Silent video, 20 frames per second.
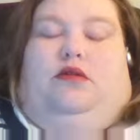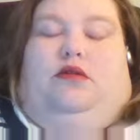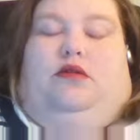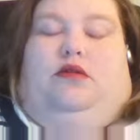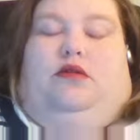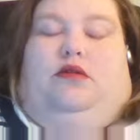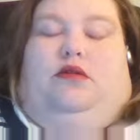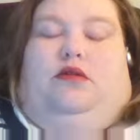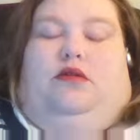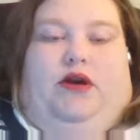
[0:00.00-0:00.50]

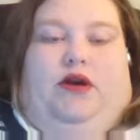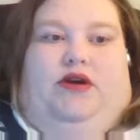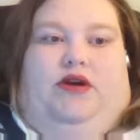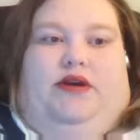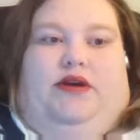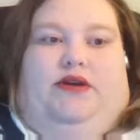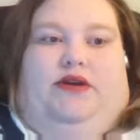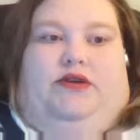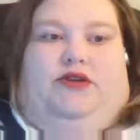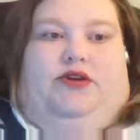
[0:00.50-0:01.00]
And I
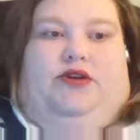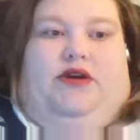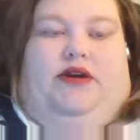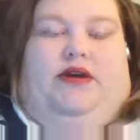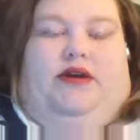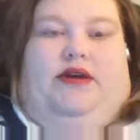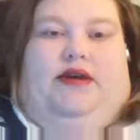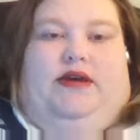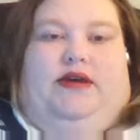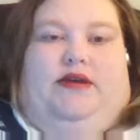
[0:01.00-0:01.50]
try and try
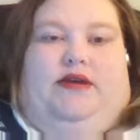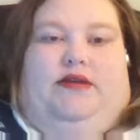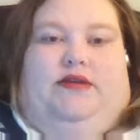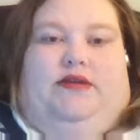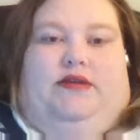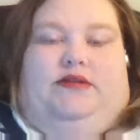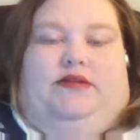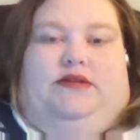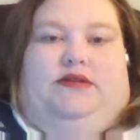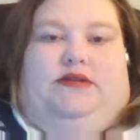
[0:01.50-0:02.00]

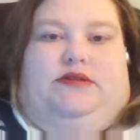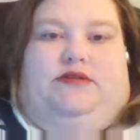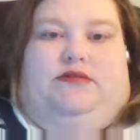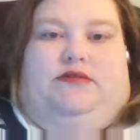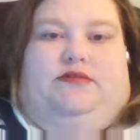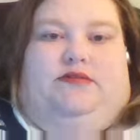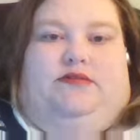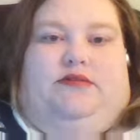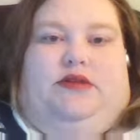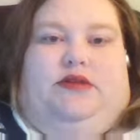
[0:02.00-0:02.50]
again
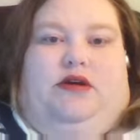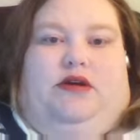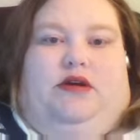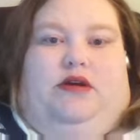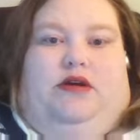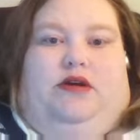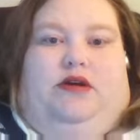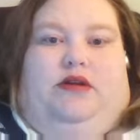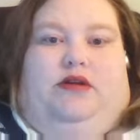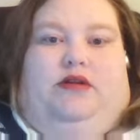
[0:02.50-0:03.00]

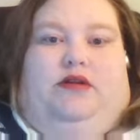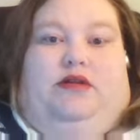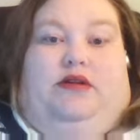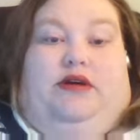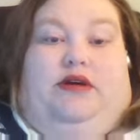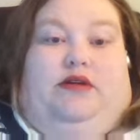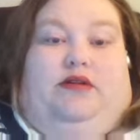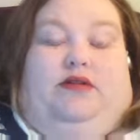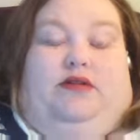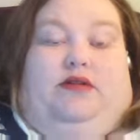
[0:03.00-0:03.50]
and
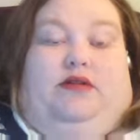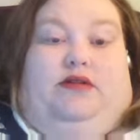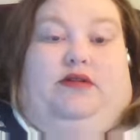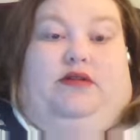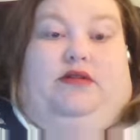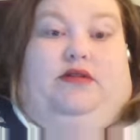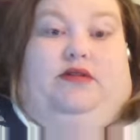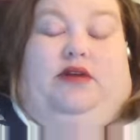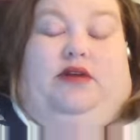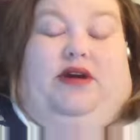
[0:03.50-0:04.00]
I
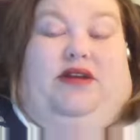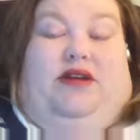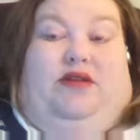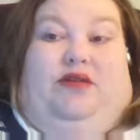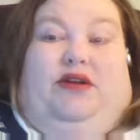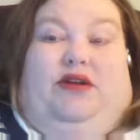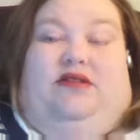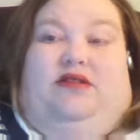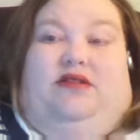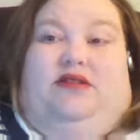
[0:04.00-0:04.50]
I
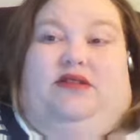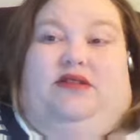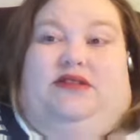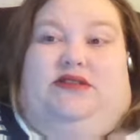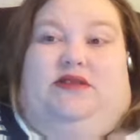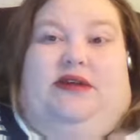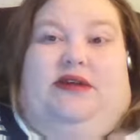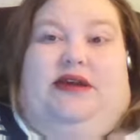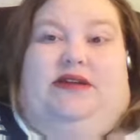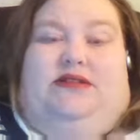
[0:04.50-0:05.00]
don't eat.
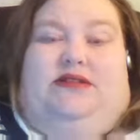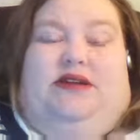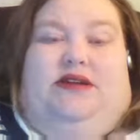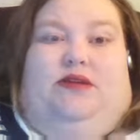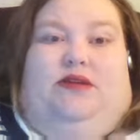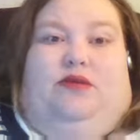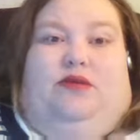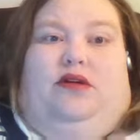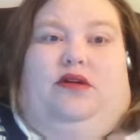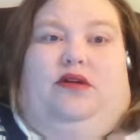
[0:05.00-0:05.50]
Some days I
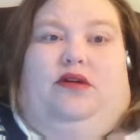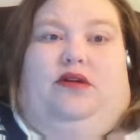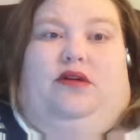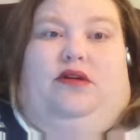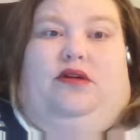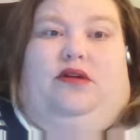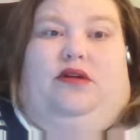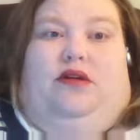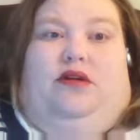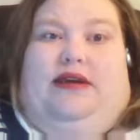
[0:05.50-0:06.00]
don't
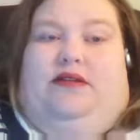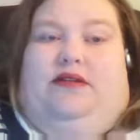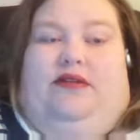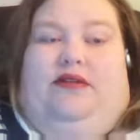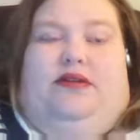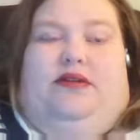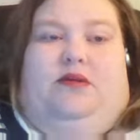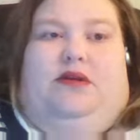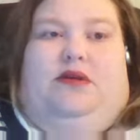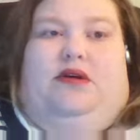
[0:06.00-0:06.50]
hardly eat
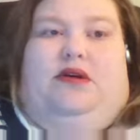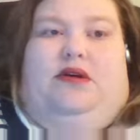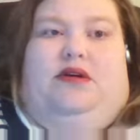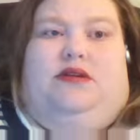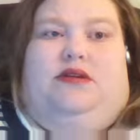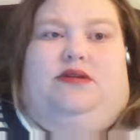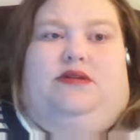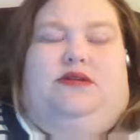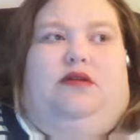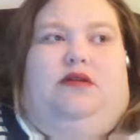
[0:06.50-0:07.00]
nothing
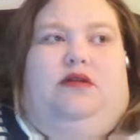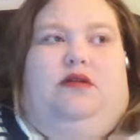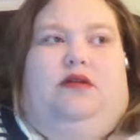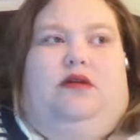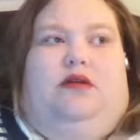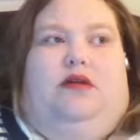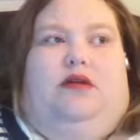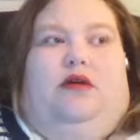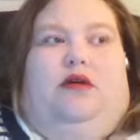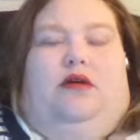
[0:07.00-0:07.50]
because
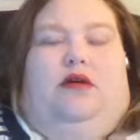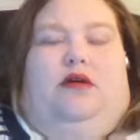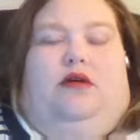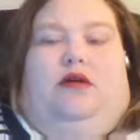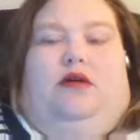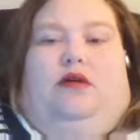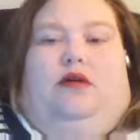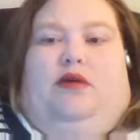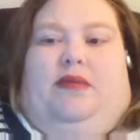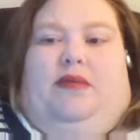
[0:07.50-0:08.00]

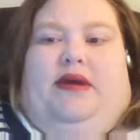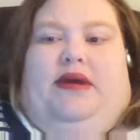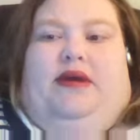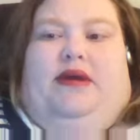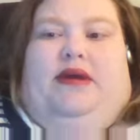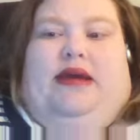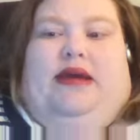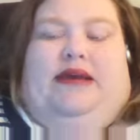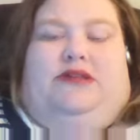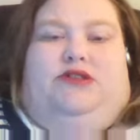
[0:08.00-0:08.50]
with my
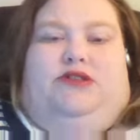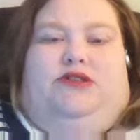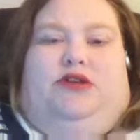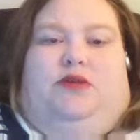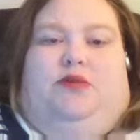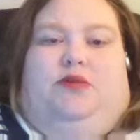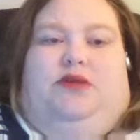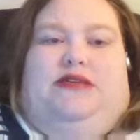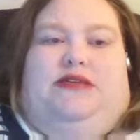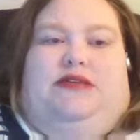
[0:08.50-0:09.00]

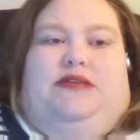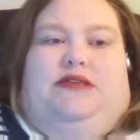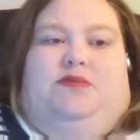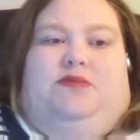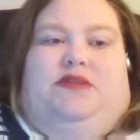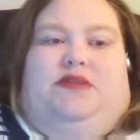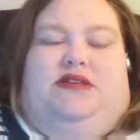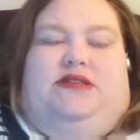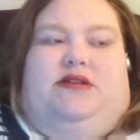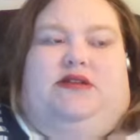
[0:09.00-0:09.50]
gastroparesis,
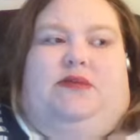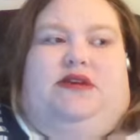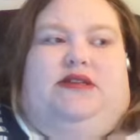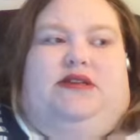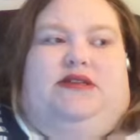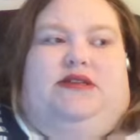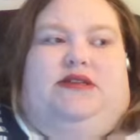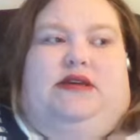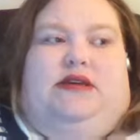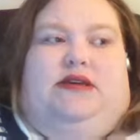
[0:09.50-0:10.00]
my stomach
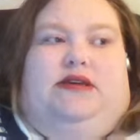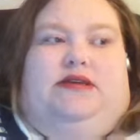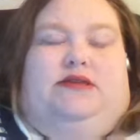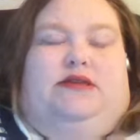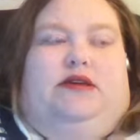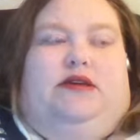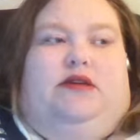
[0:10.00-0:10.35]
disease,